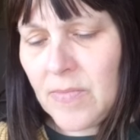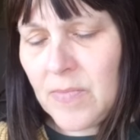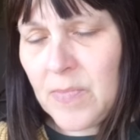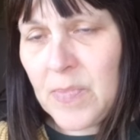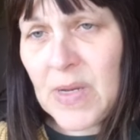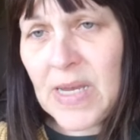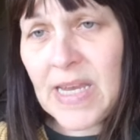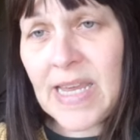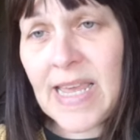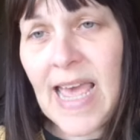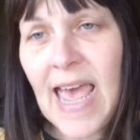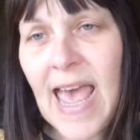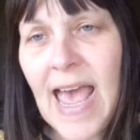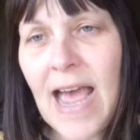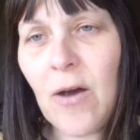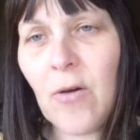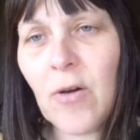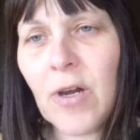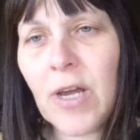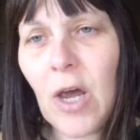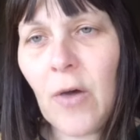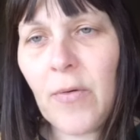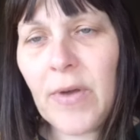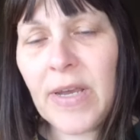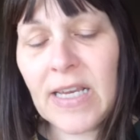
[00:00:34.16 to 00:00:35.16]
big
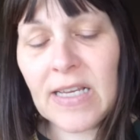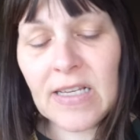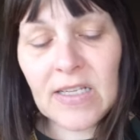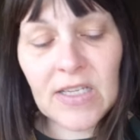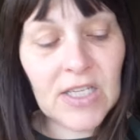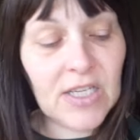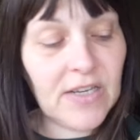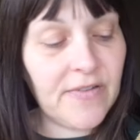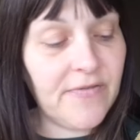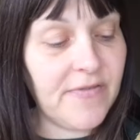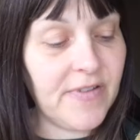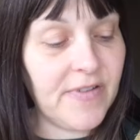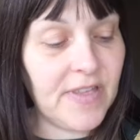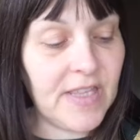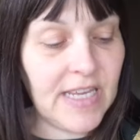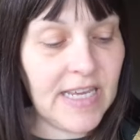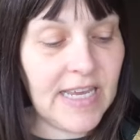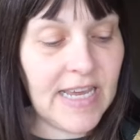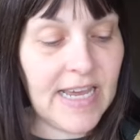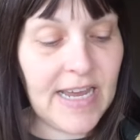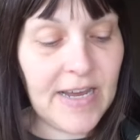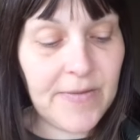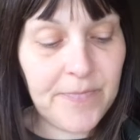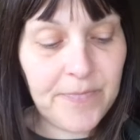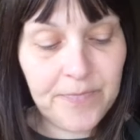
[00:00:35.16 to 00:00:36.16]
outgoings for the
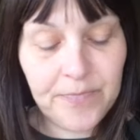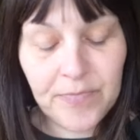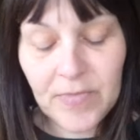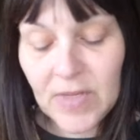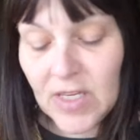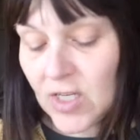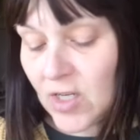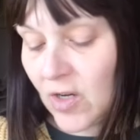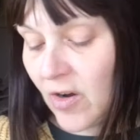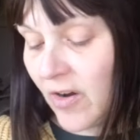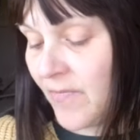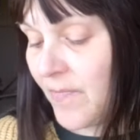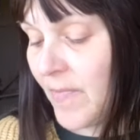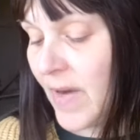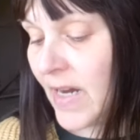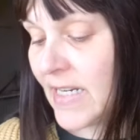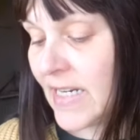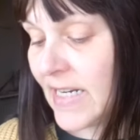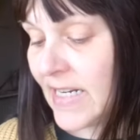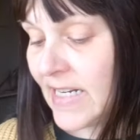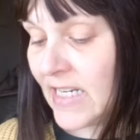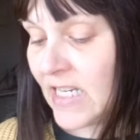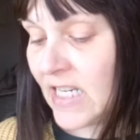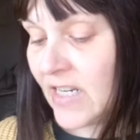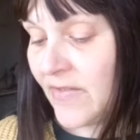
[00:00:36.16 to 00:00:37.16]
year. So I've made
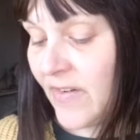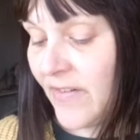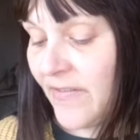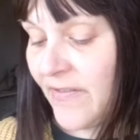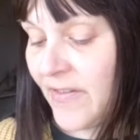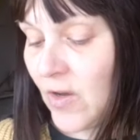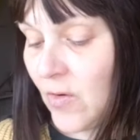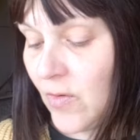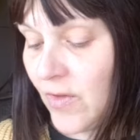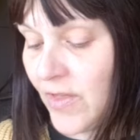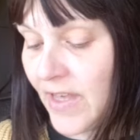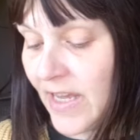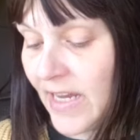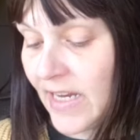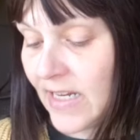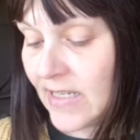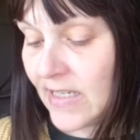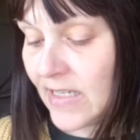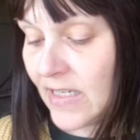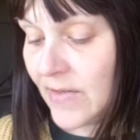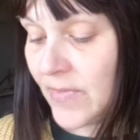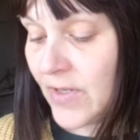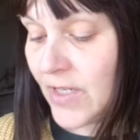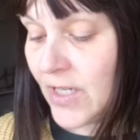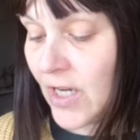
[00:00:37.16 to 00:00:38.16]
a list of a few
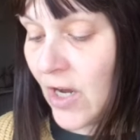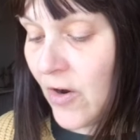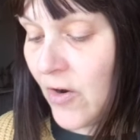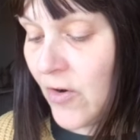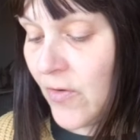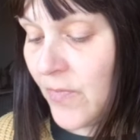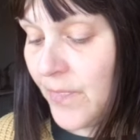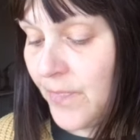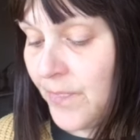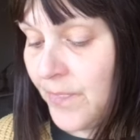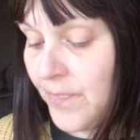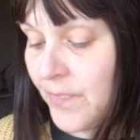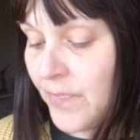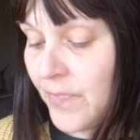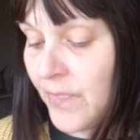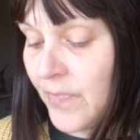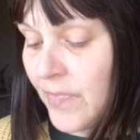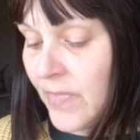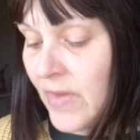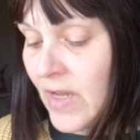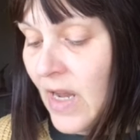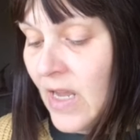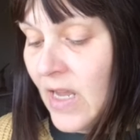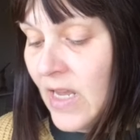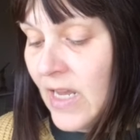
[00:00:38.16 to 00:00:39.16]
things. So
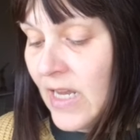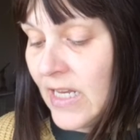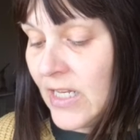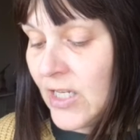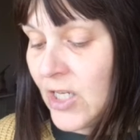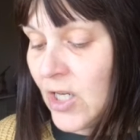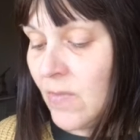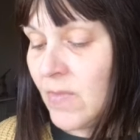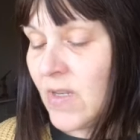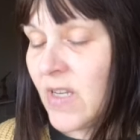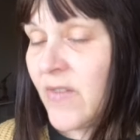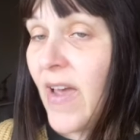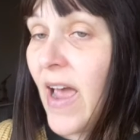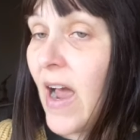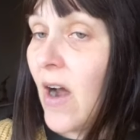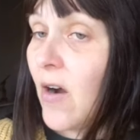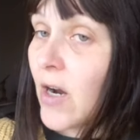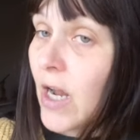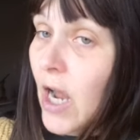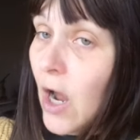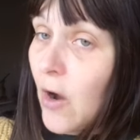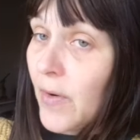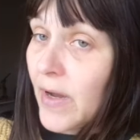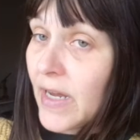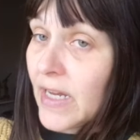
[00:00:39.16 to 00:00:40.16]
in terms of
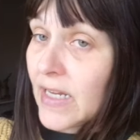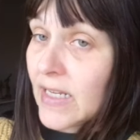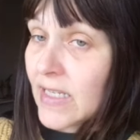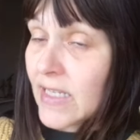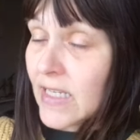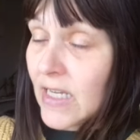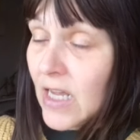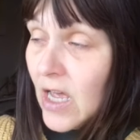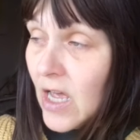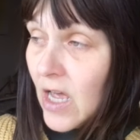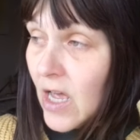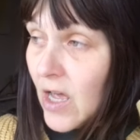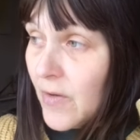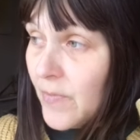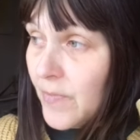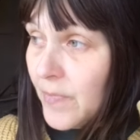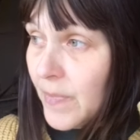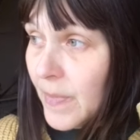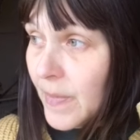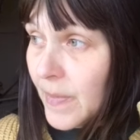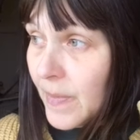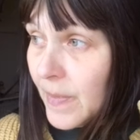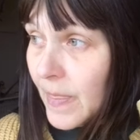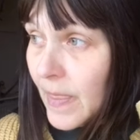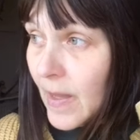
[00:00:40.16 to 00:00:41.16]
outgoings,
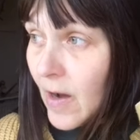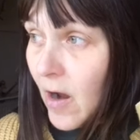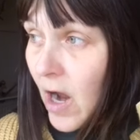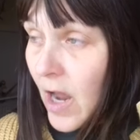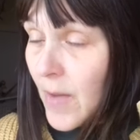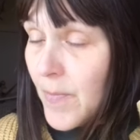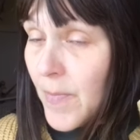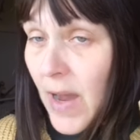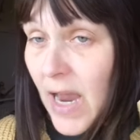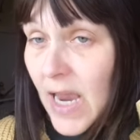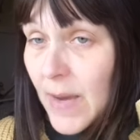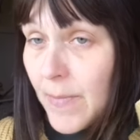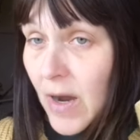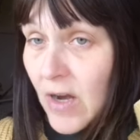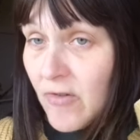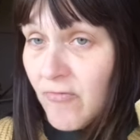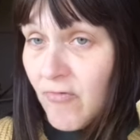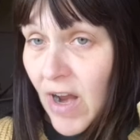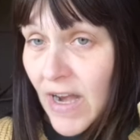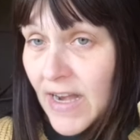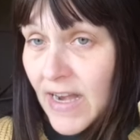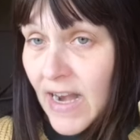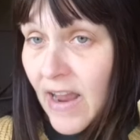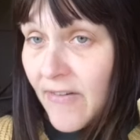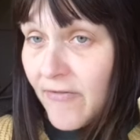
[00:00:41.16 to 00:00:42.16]
um, I pay my
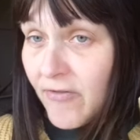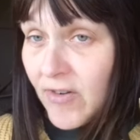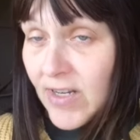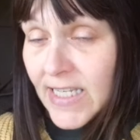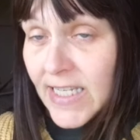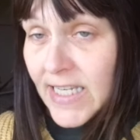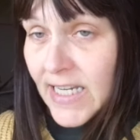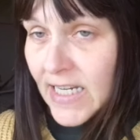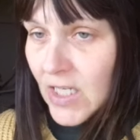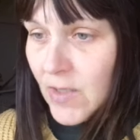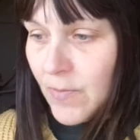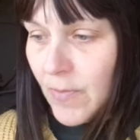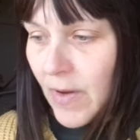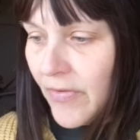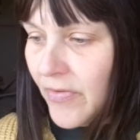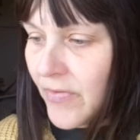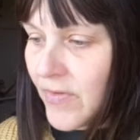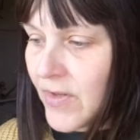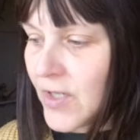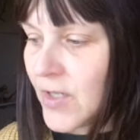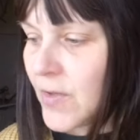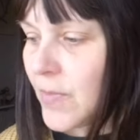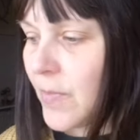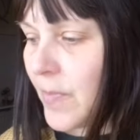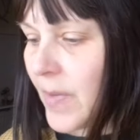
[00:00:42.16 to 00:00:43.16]
rent every six
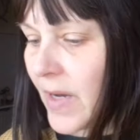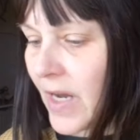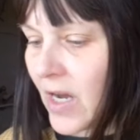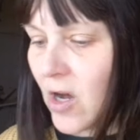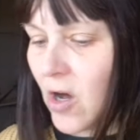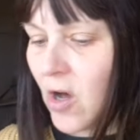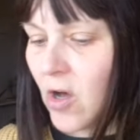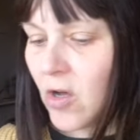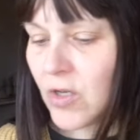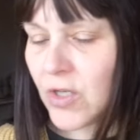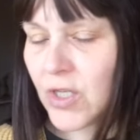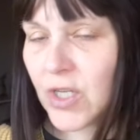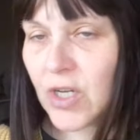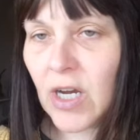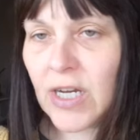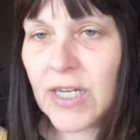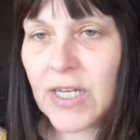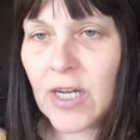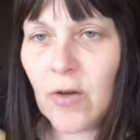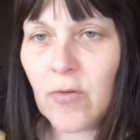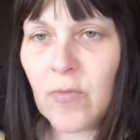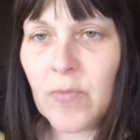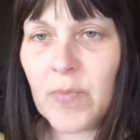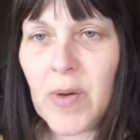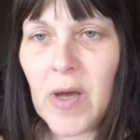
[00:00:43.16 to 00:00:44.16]
months because I
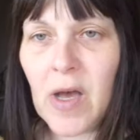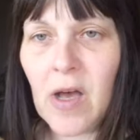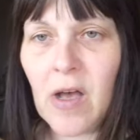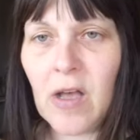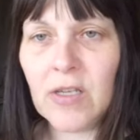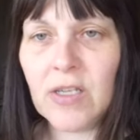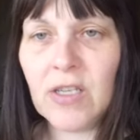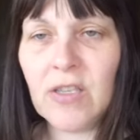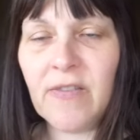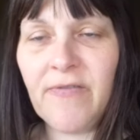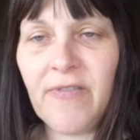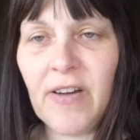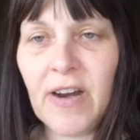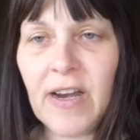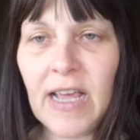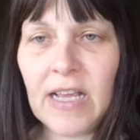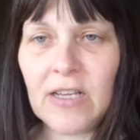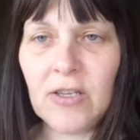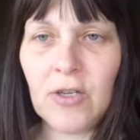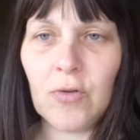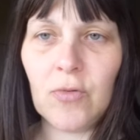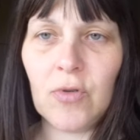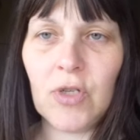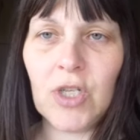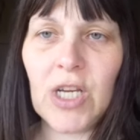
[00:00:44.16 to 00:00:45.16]
don't pass the
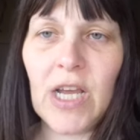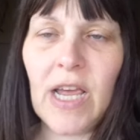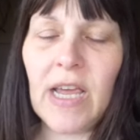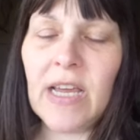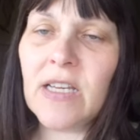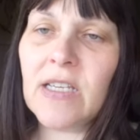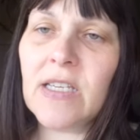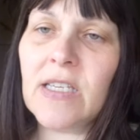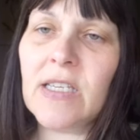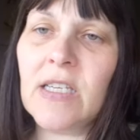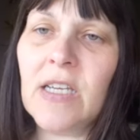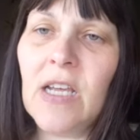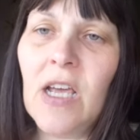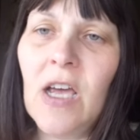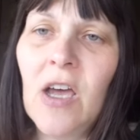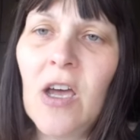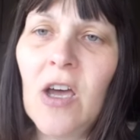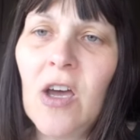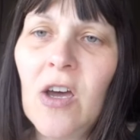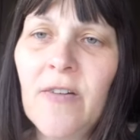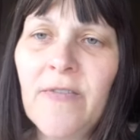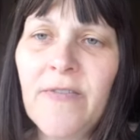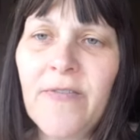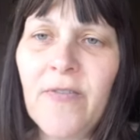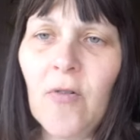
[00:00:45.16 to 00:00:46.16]
financial checks
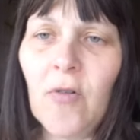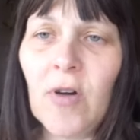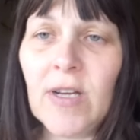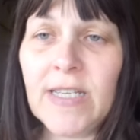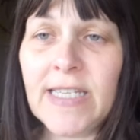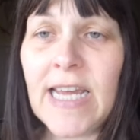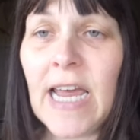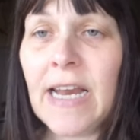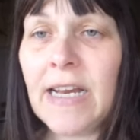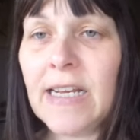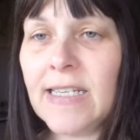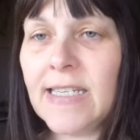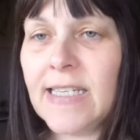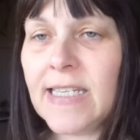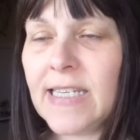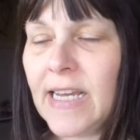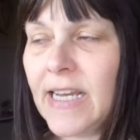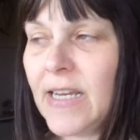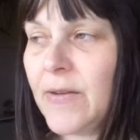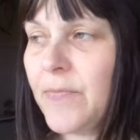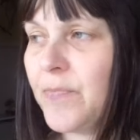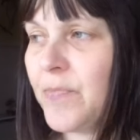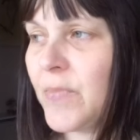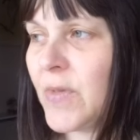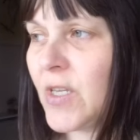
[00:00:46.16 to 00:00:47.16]
for a
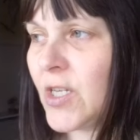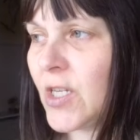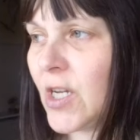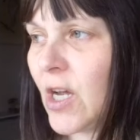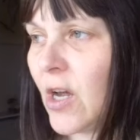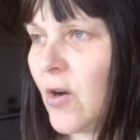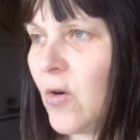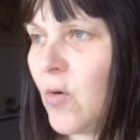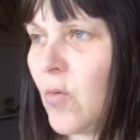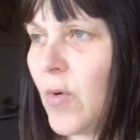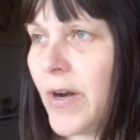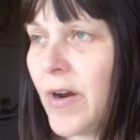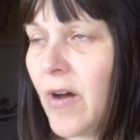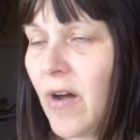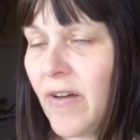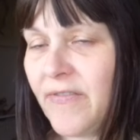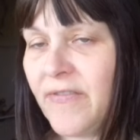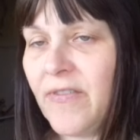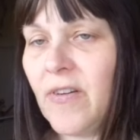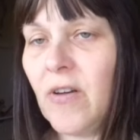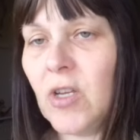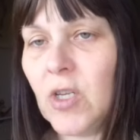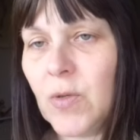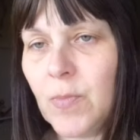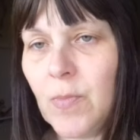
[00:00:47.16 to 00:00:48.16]
tenancy. So when I
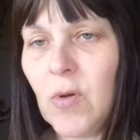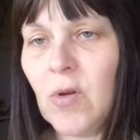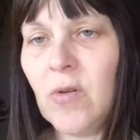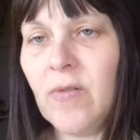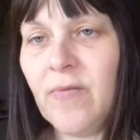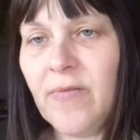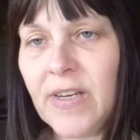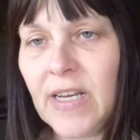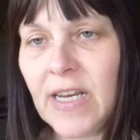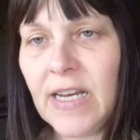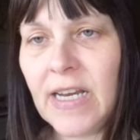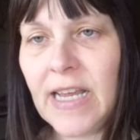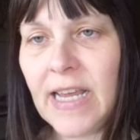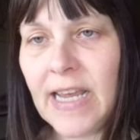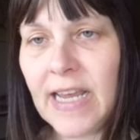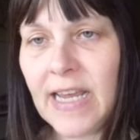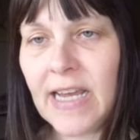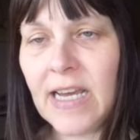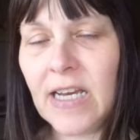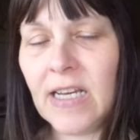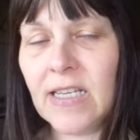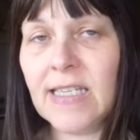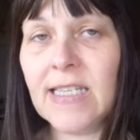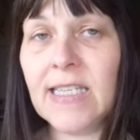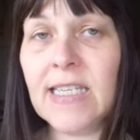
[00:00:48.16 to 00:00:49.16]
first moved in
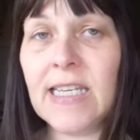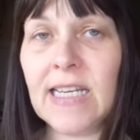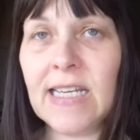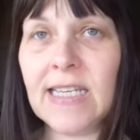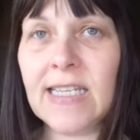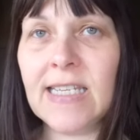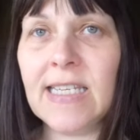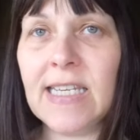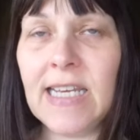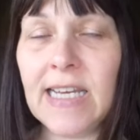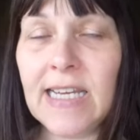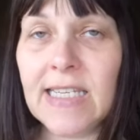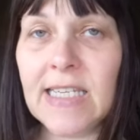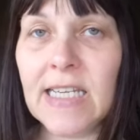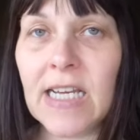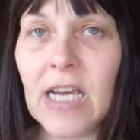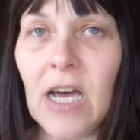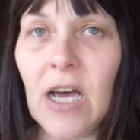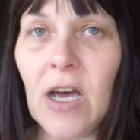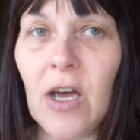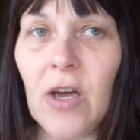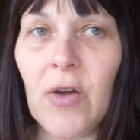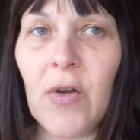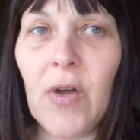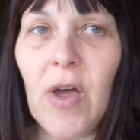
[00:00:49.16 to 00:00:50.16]
here six years
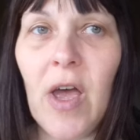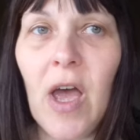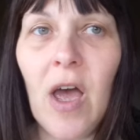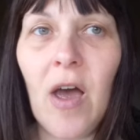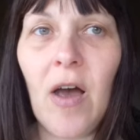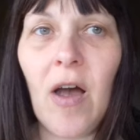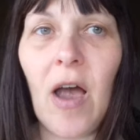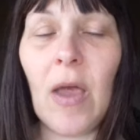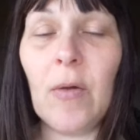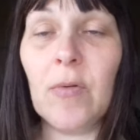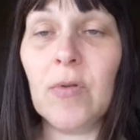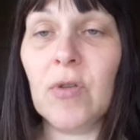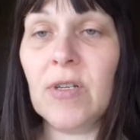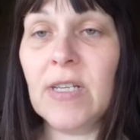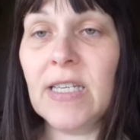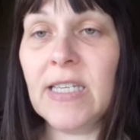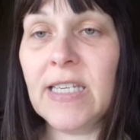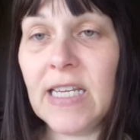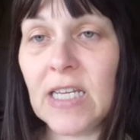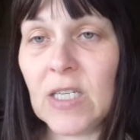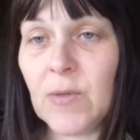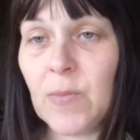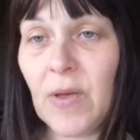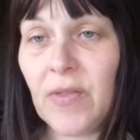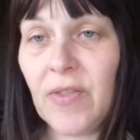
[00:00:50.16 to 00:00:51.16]
ago, I was on a
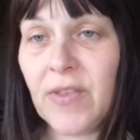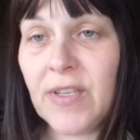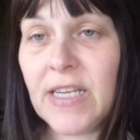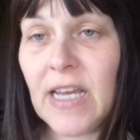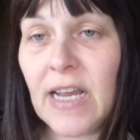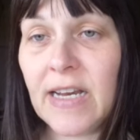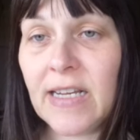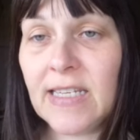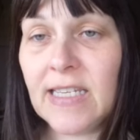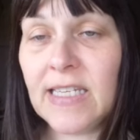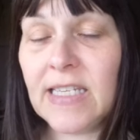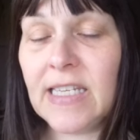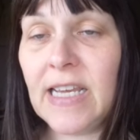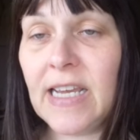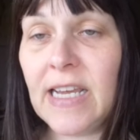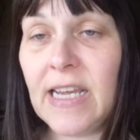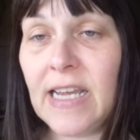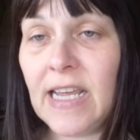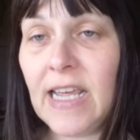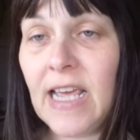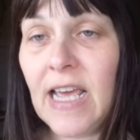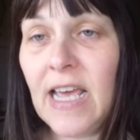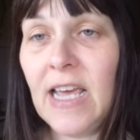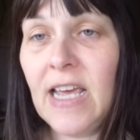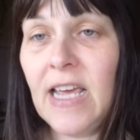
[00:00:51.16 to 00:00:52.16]
six month
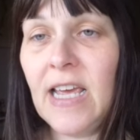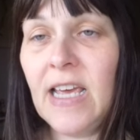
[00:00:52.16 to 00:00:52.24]
tenancy.